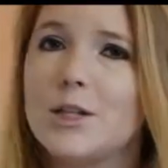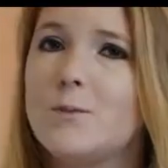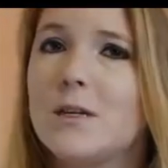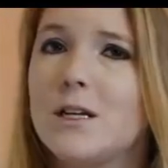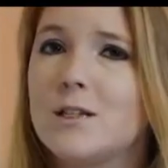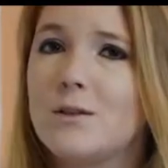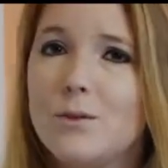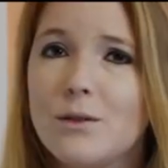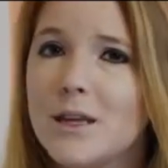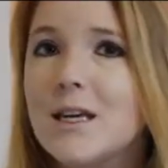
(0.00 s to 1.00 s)
Just because
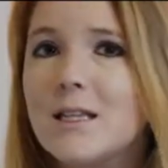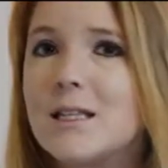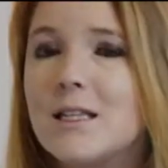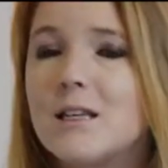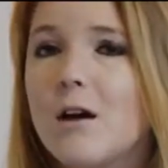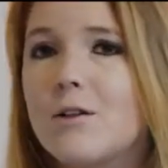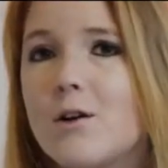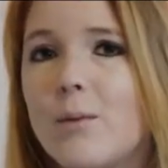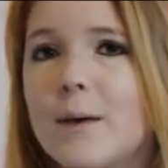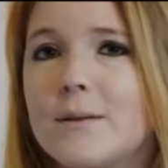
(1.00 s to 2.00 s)
you think it's easy on
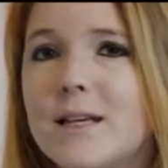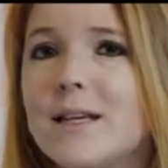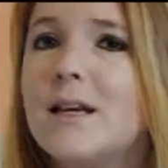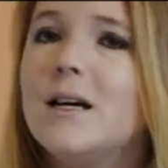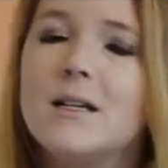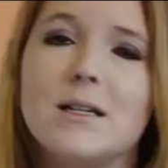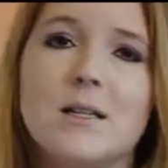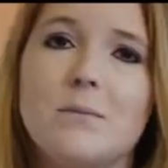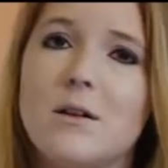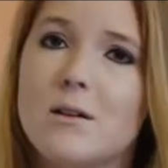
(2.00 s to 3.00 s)
your website
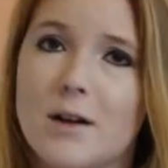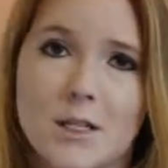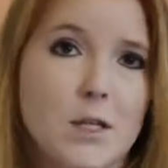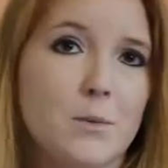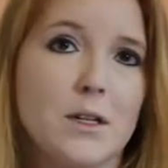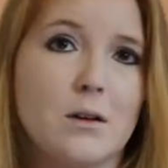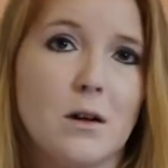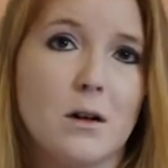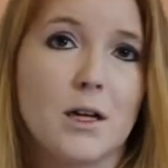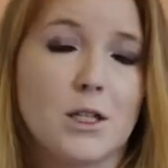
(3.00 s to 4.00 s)
doesn't mean your
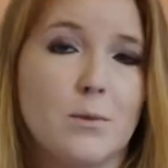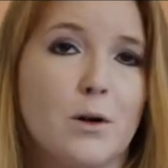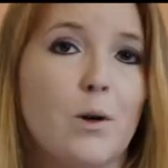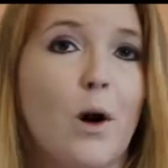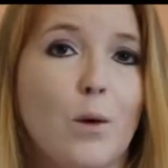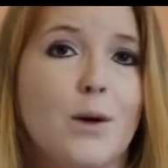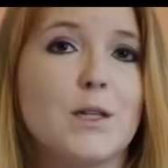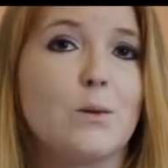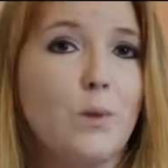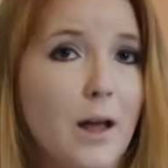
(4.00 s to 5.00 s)
customer
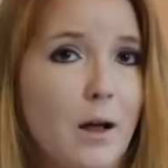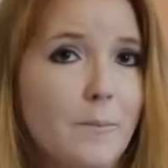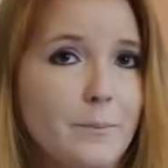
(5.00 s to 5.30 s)
always will.